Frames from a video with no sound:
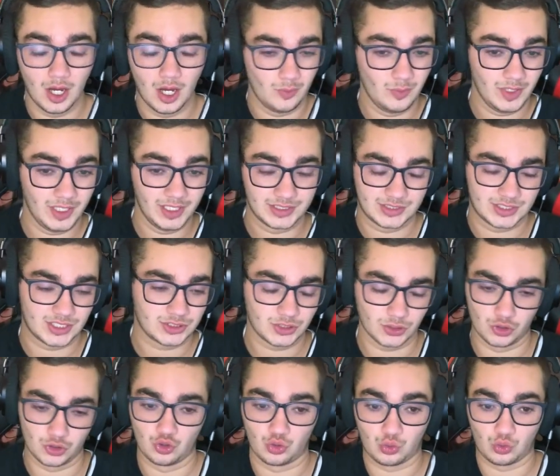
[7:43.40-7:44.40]
it's such a
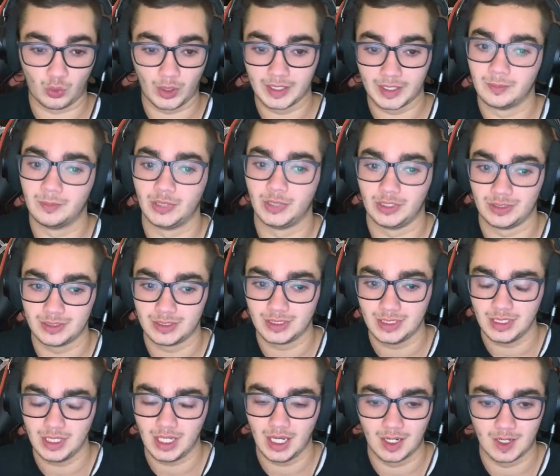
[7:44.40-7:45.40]
great
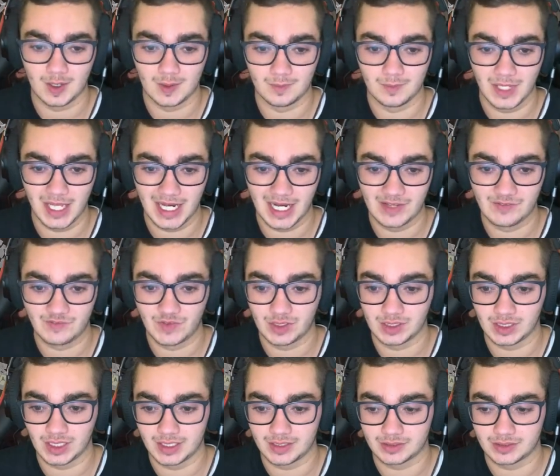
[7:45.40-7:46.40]
ability, and I feel
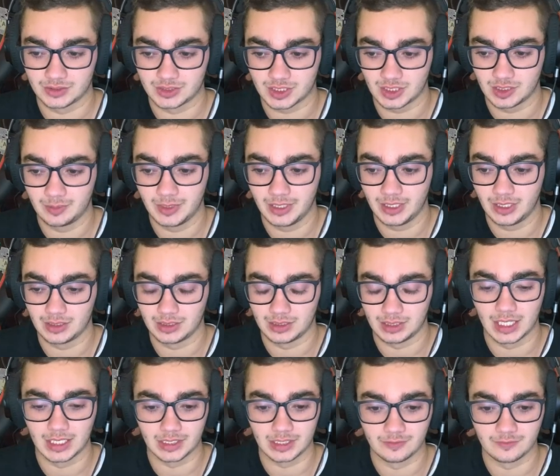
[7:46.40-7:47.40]
like there's going to be a
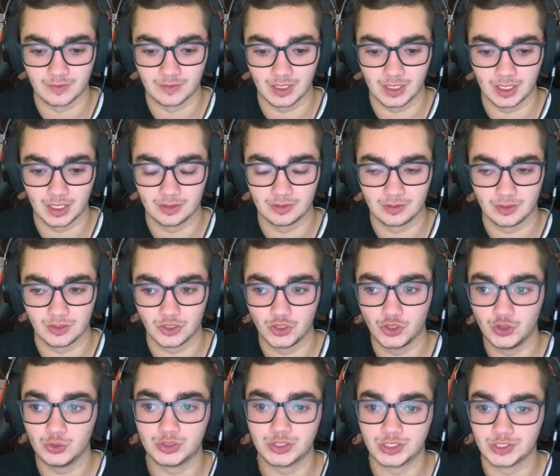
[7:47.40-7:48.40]
lot of
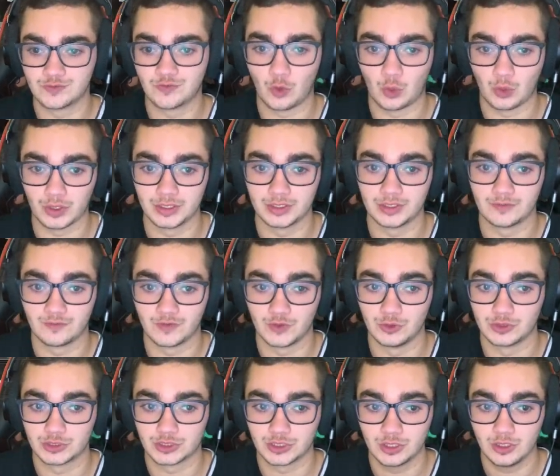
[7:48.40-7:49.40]
uses for it in the
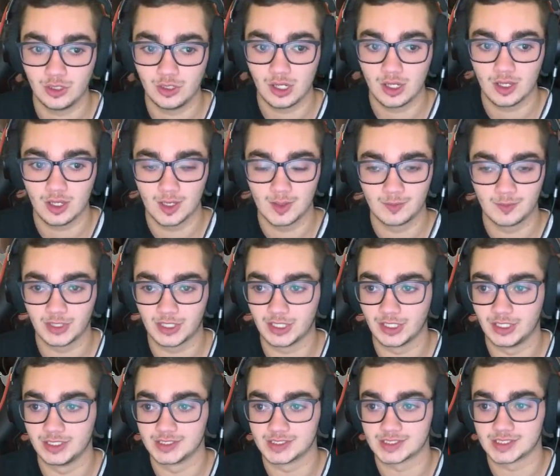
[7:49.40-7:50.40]
future,
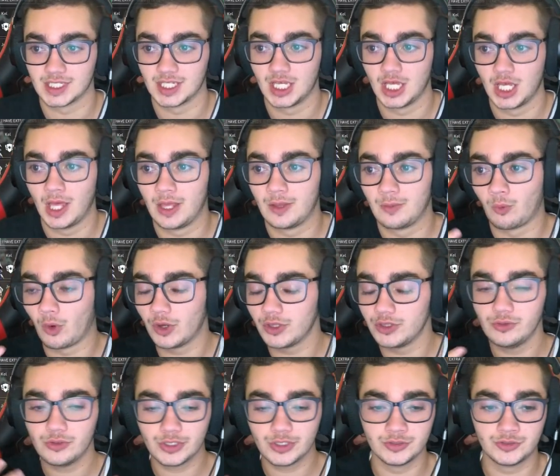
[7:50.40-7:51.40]
because what you
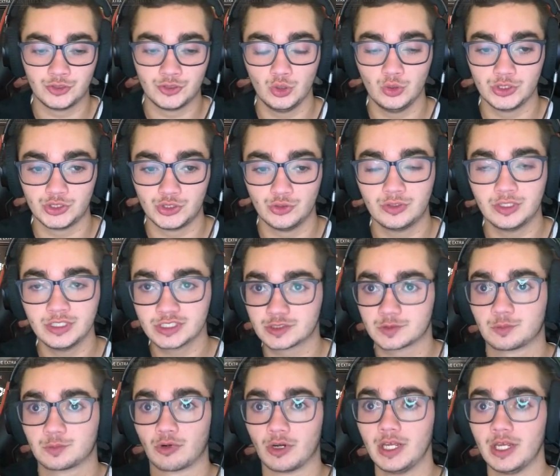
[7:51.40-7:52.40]
can do is you can
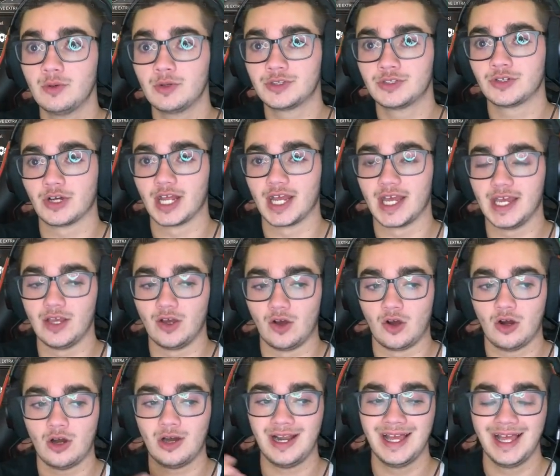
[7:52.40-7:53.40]
spray with your
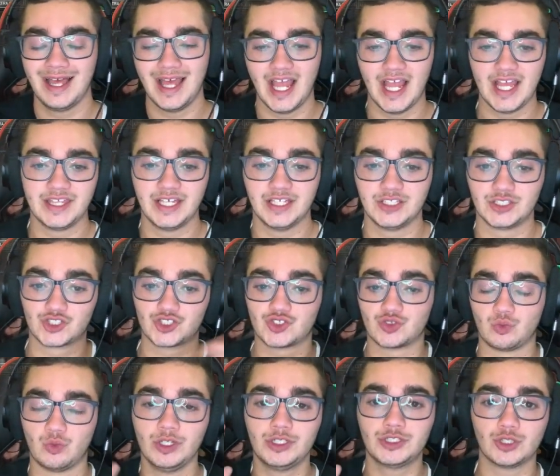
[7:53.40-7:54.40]
AR and then
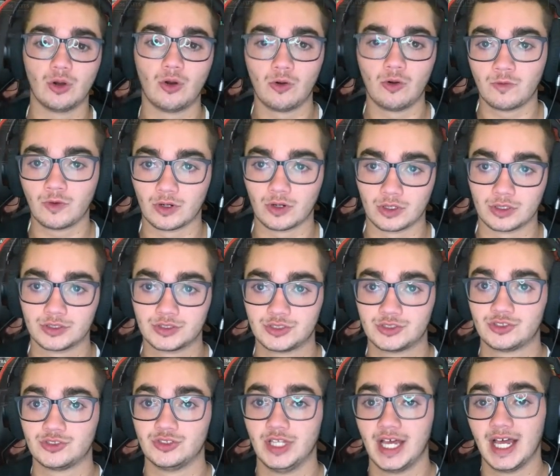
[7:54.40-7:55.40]
switch over
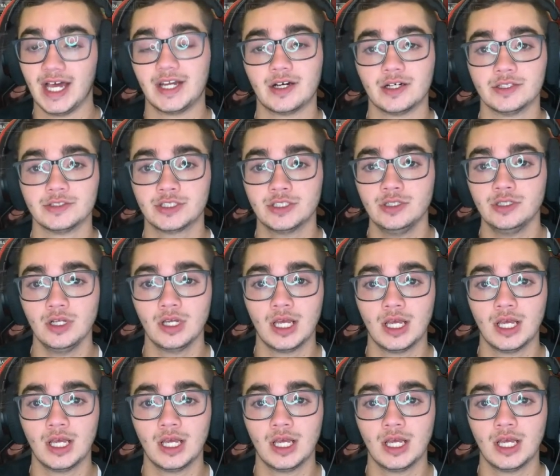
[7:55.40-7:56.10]
to the Headhunter,